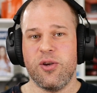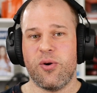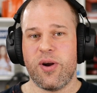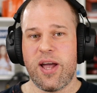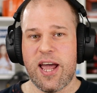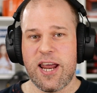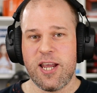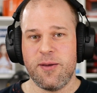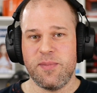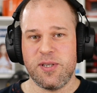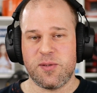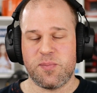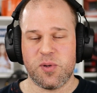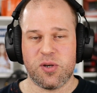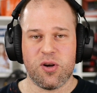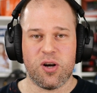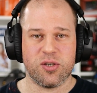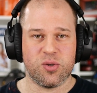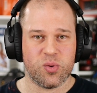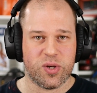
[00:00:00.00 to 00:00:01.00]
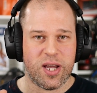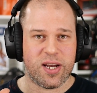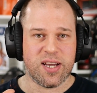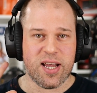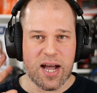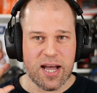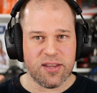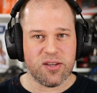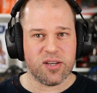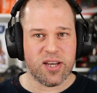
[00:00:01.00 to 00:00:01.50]
your enemies, because you can
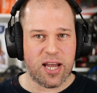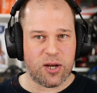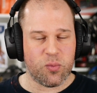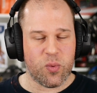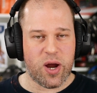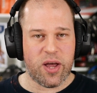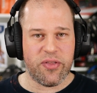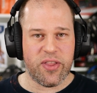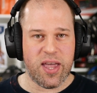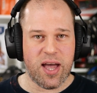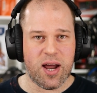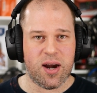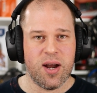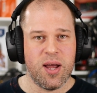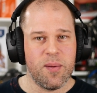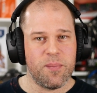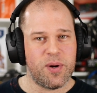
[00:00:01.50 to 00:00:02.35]
kind of get where they are,